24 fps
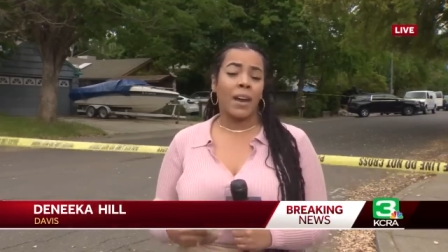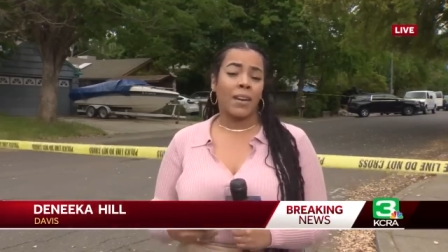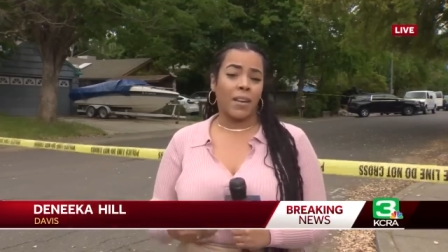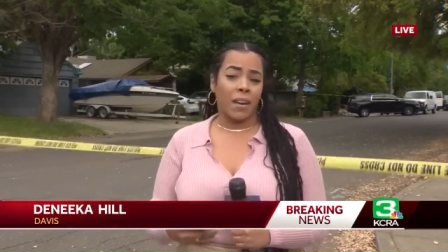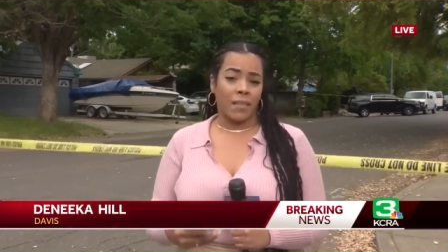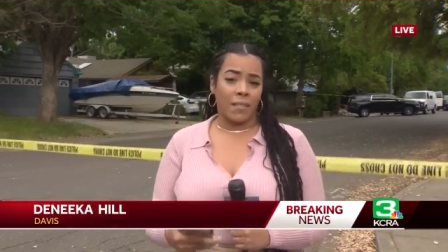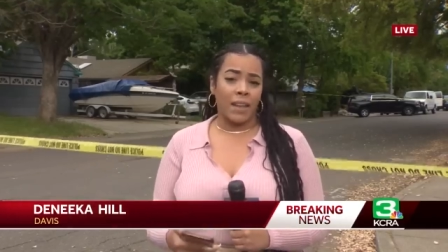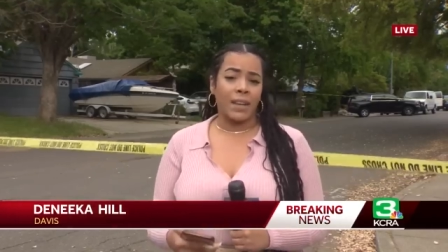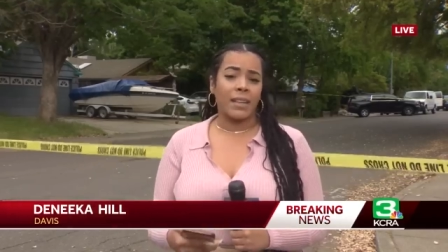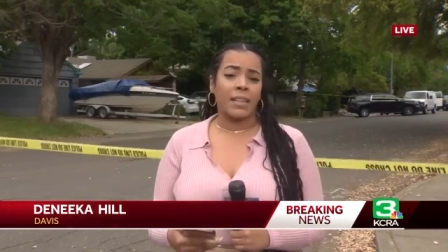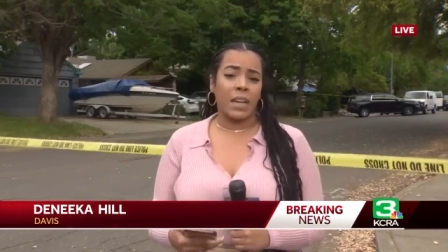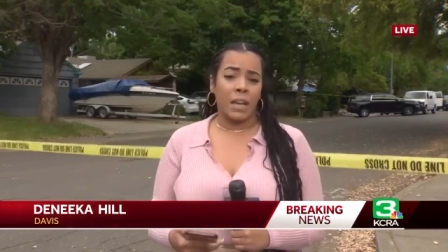
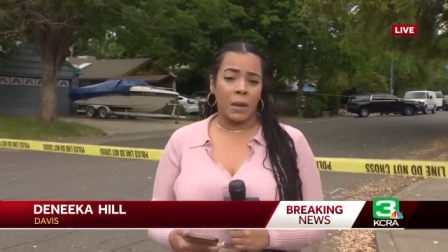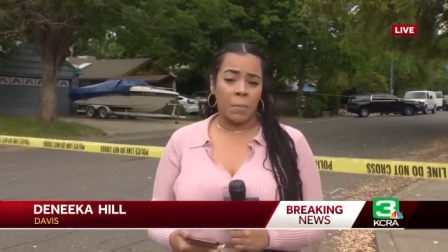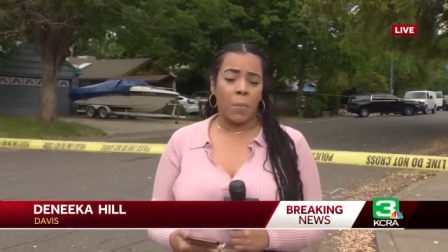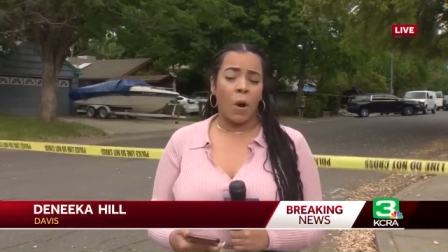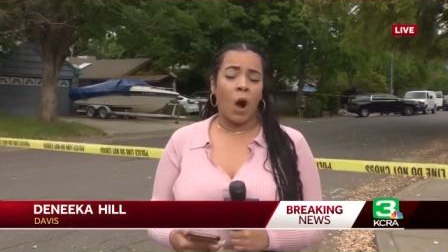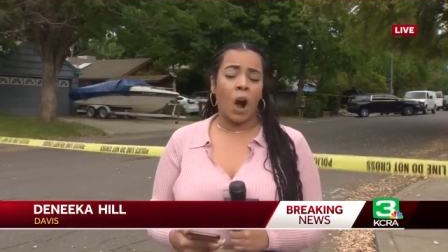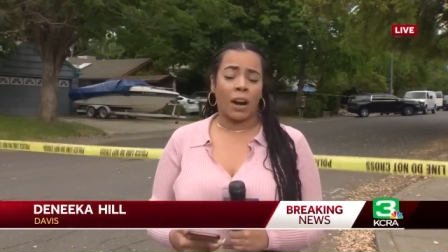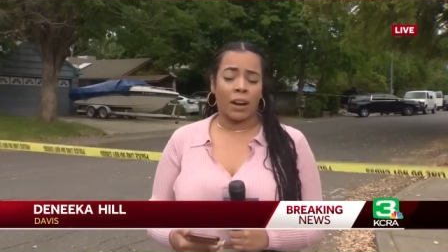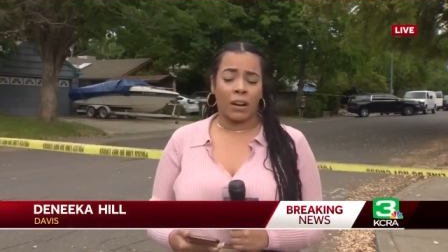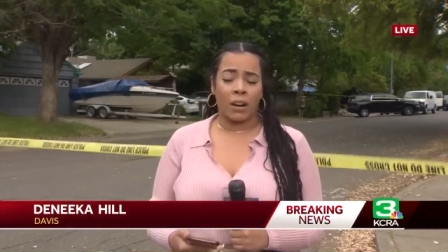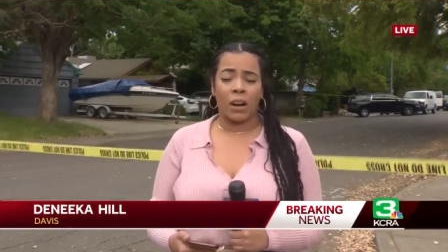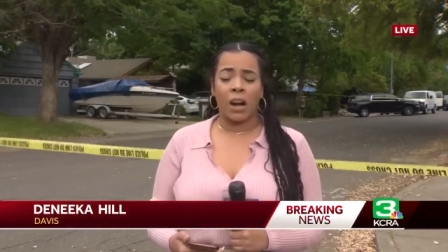Now, they did
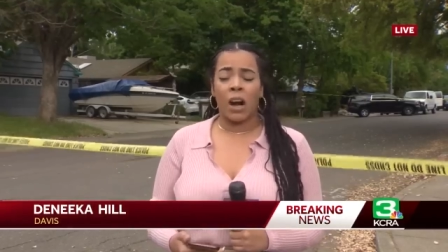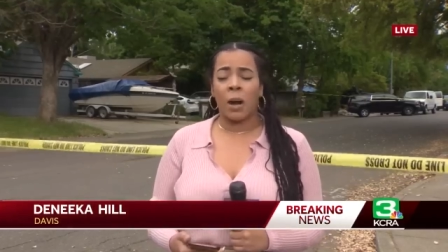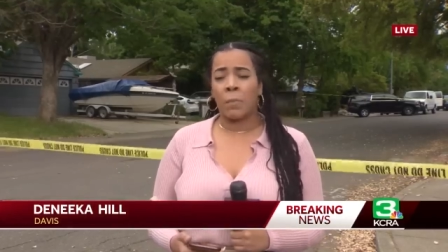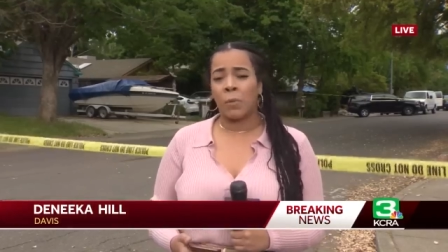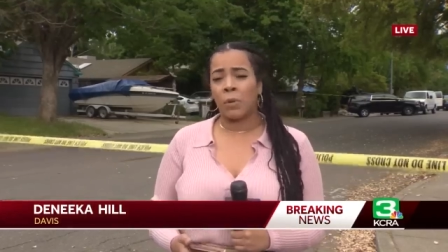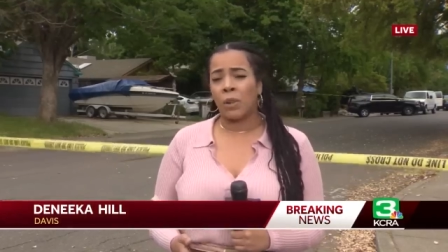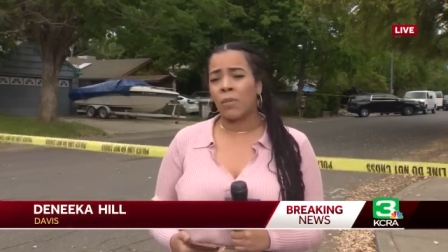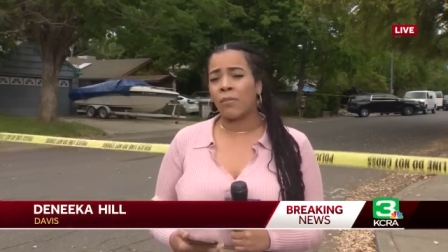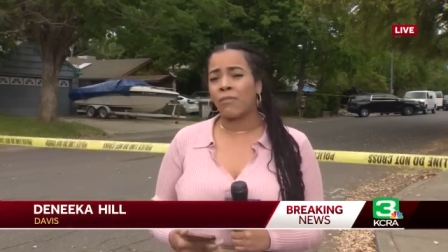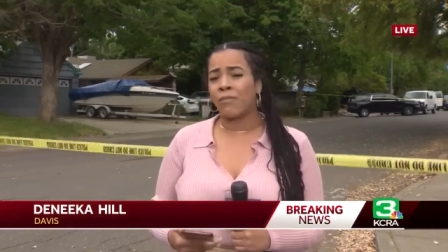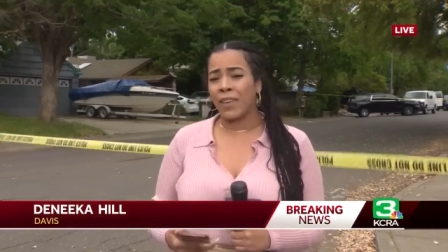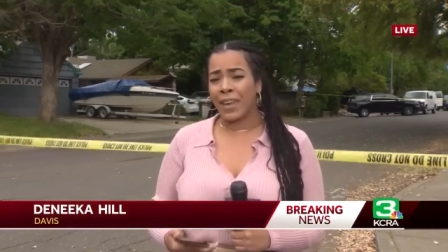park a
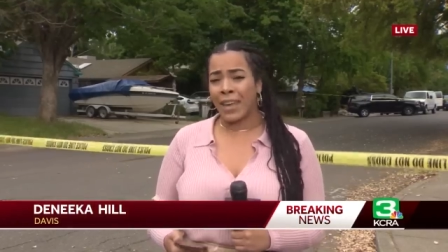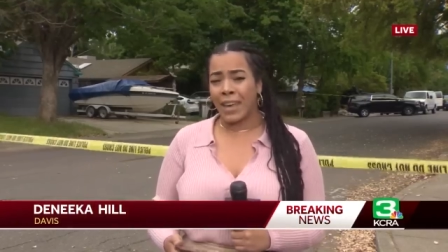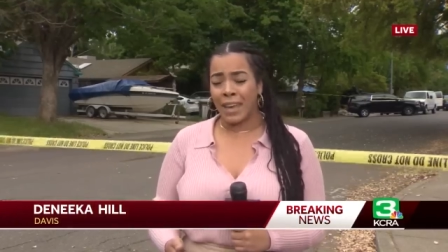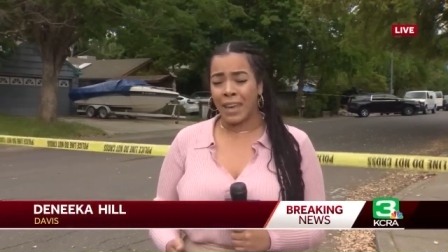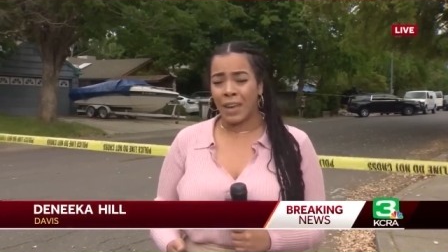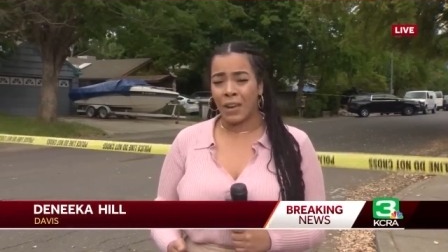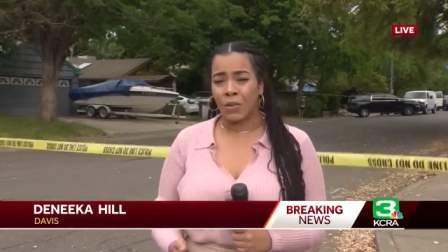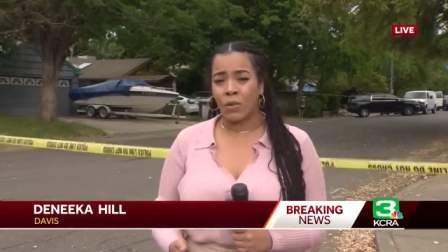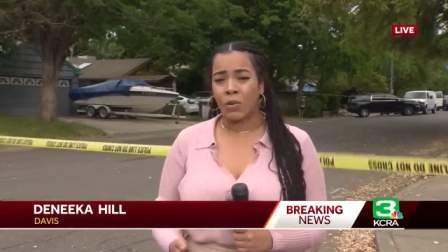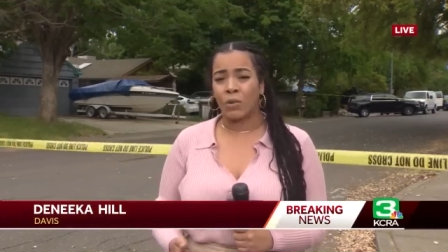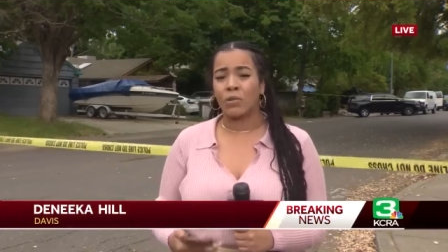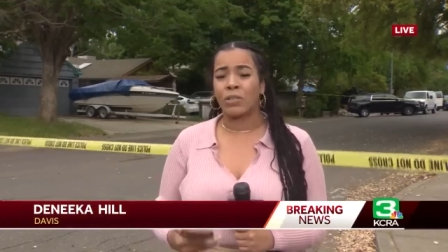couple of
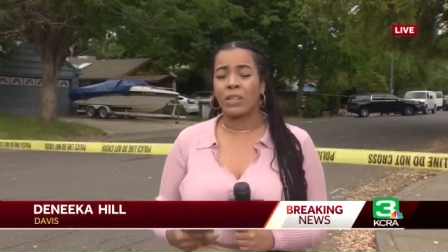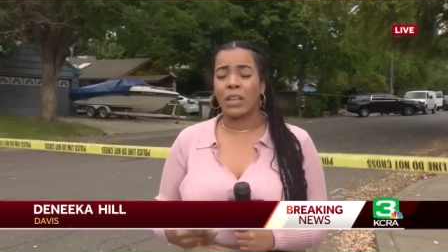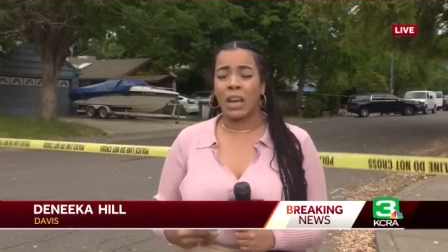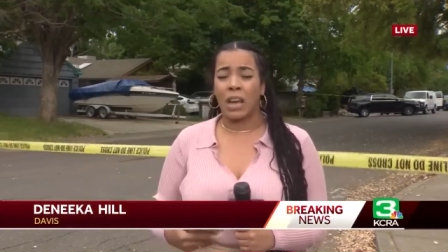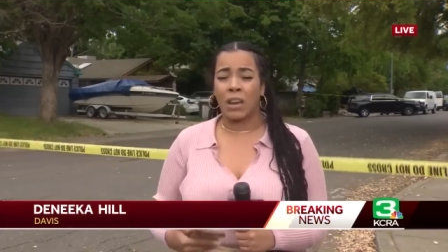vehicles